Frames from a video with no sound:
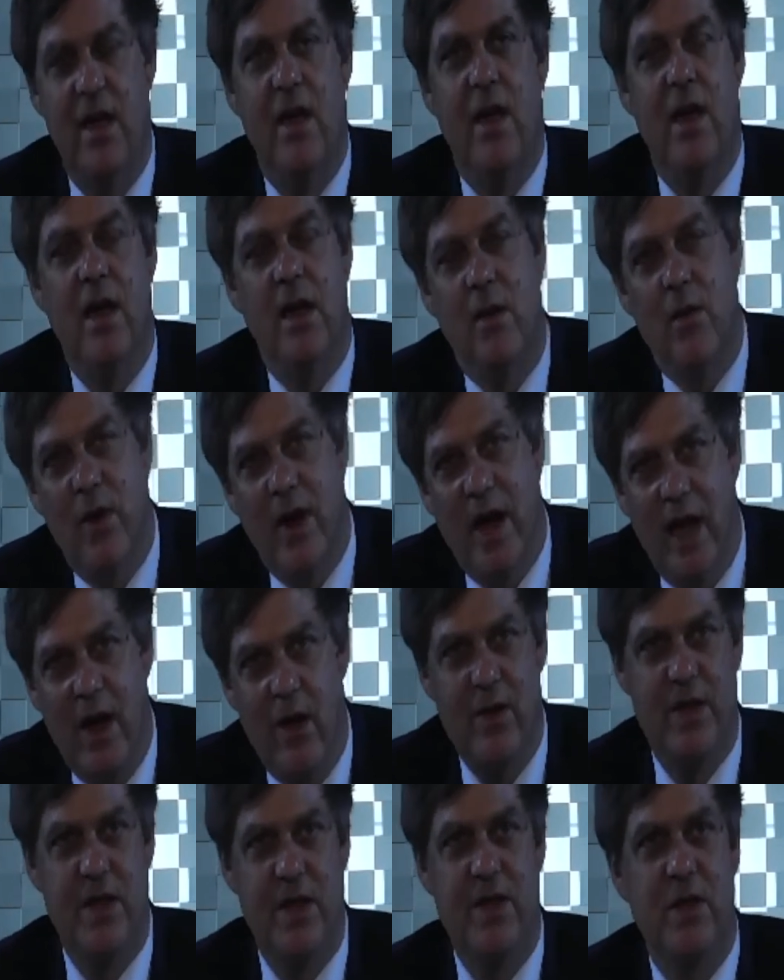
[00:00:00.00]
around
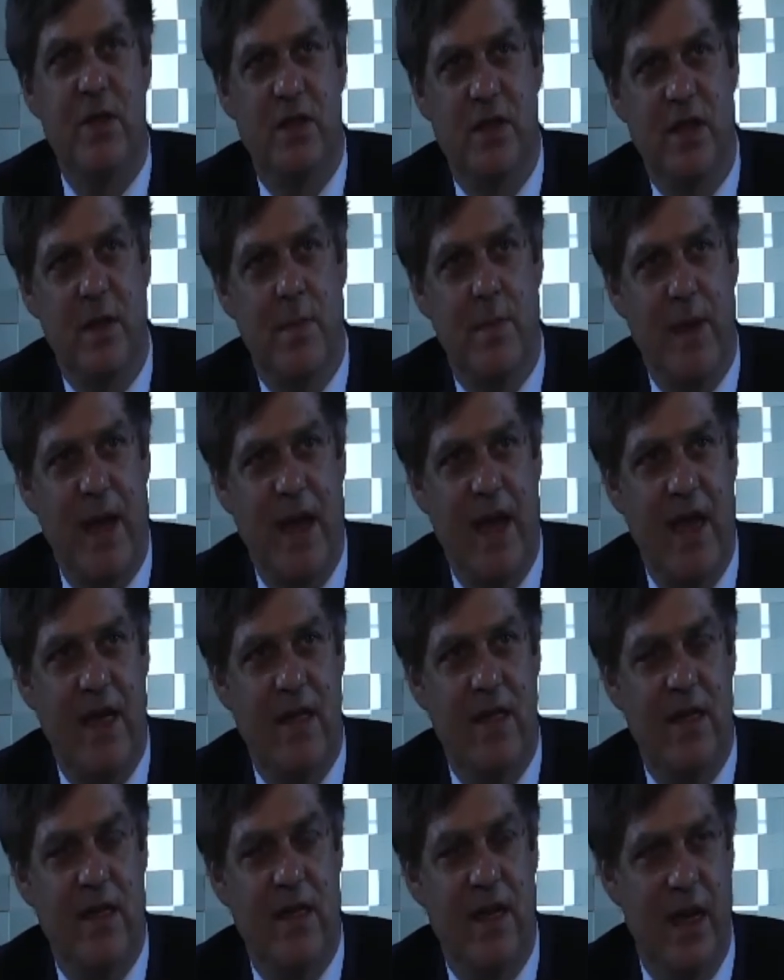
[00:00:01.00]
a certain
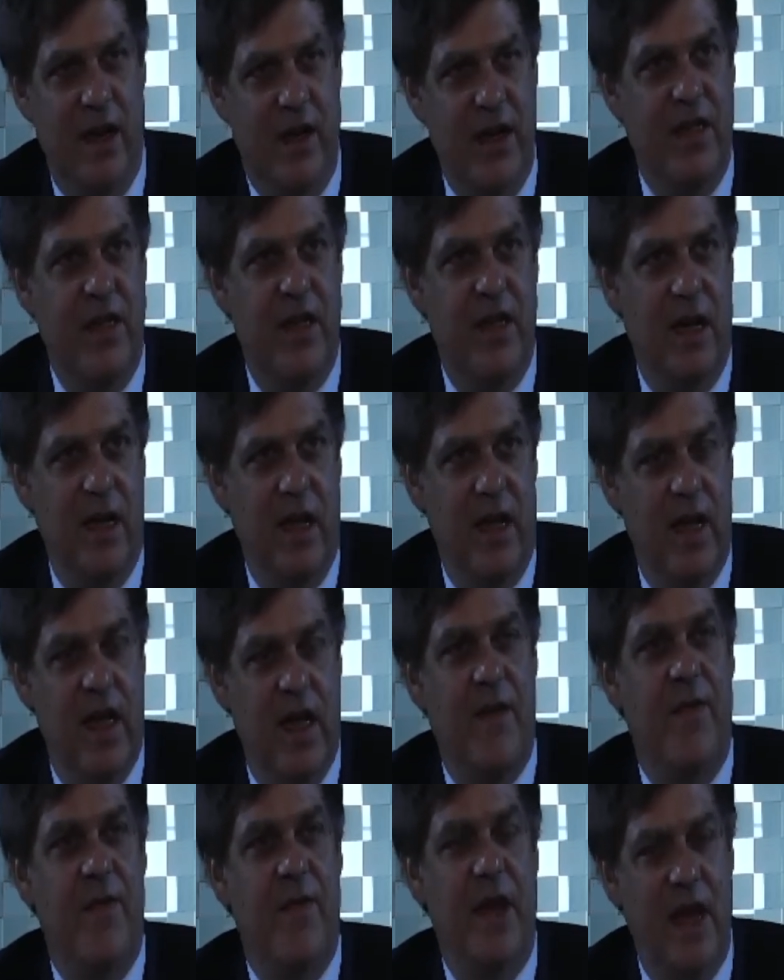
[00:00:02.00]
debate here in Italy, and
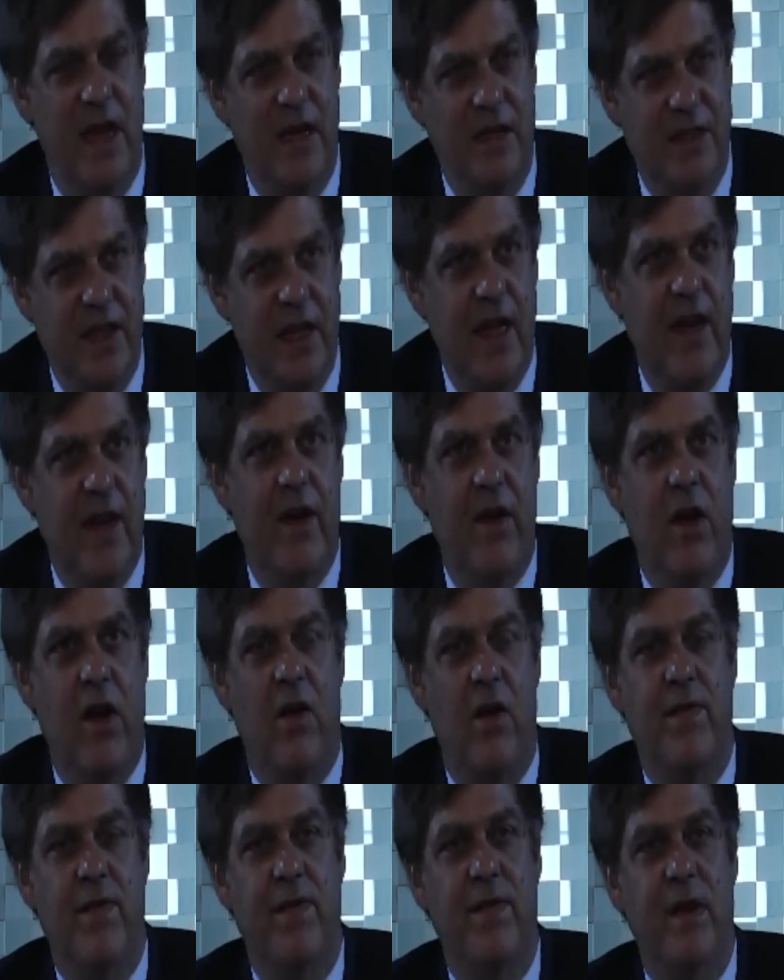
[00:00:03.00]
the idea of
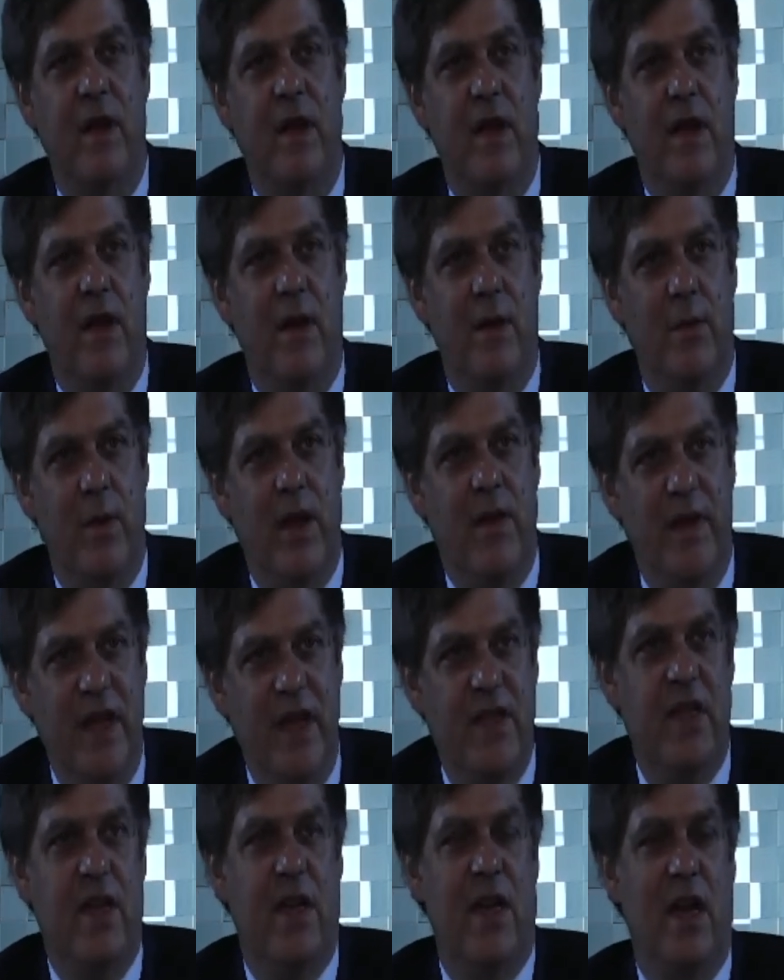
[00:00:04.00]

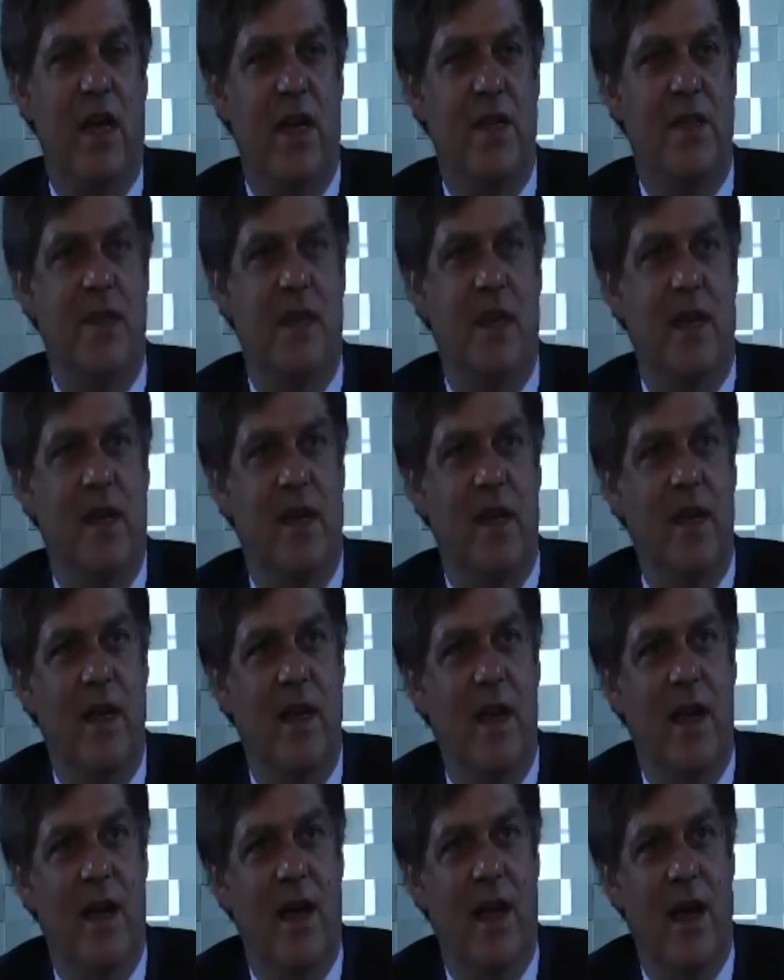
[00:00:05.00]
revitalizing
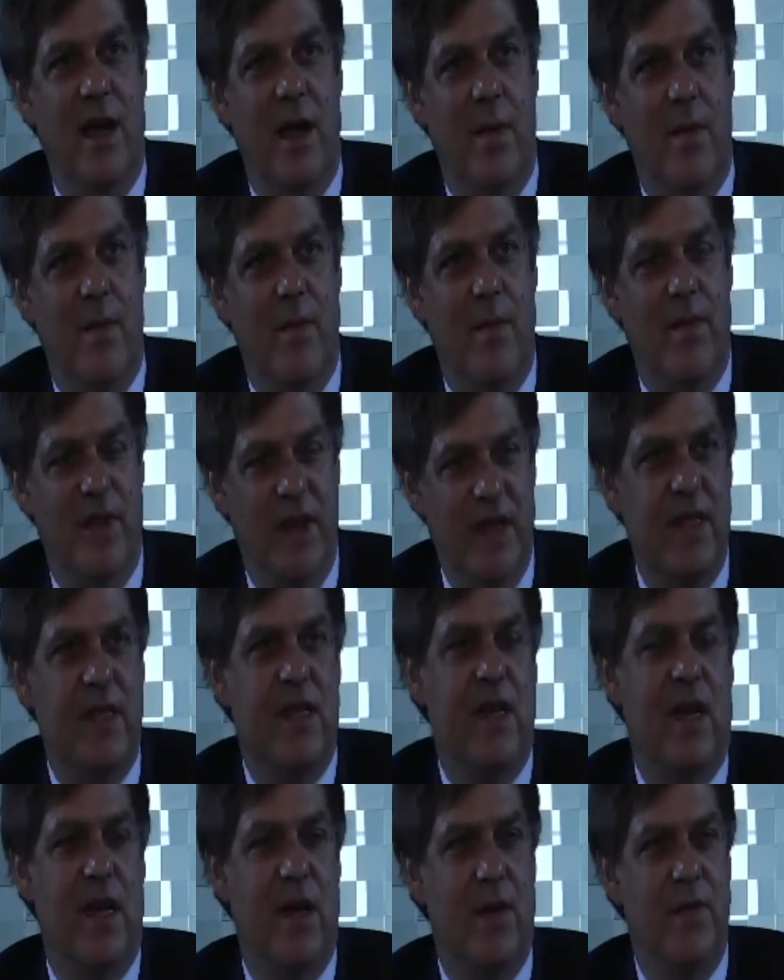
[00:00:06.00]
this
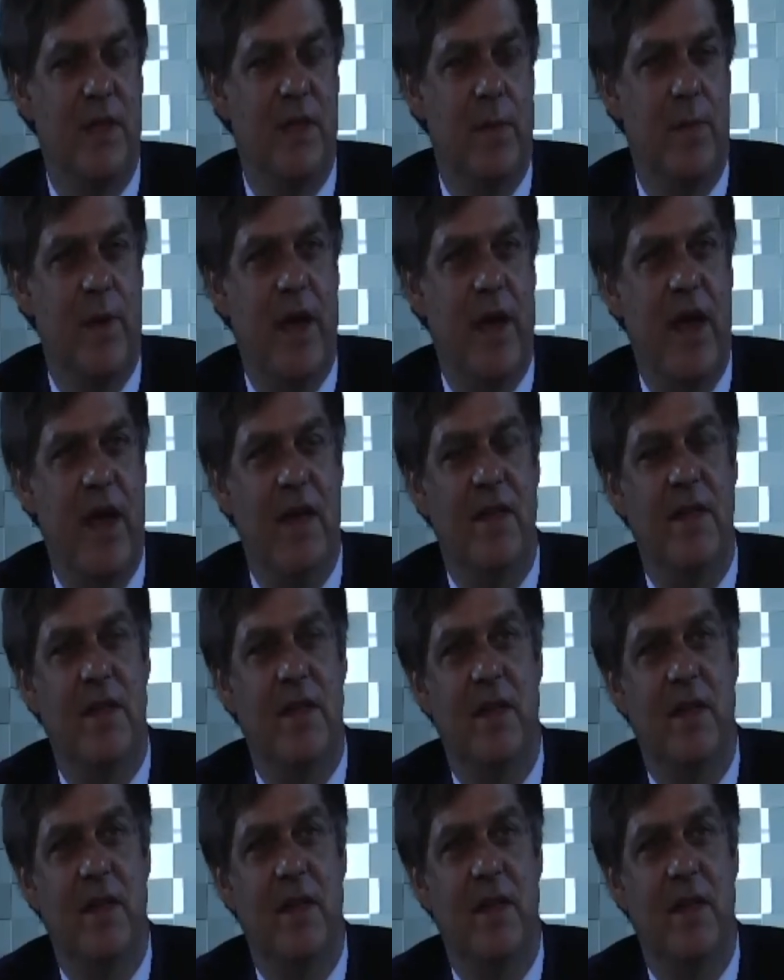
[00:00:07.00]
kind of debate